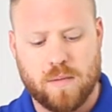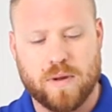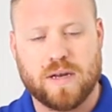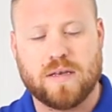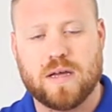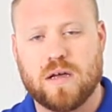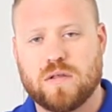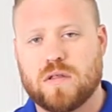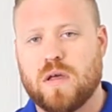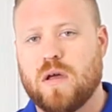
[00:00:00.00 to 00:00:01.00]
But it
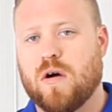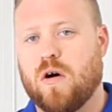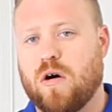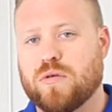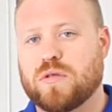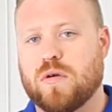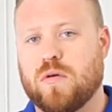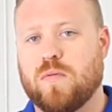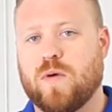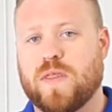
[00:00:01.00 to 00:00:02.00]
does
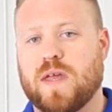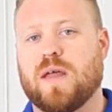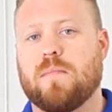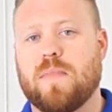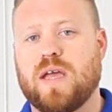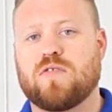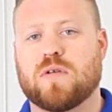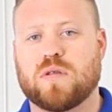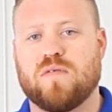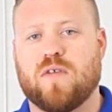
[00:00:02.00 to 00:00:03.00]
also, within a
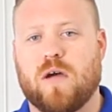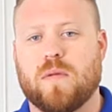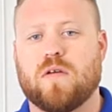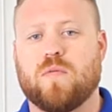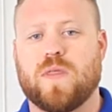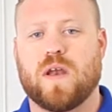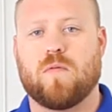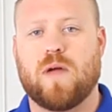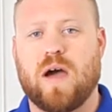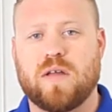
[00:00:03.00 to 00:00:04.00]
matrix environment or within a
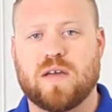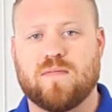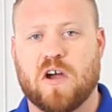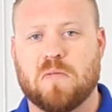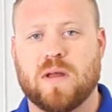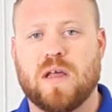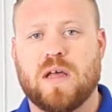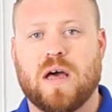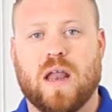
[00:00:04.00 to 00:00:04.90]
routing environment,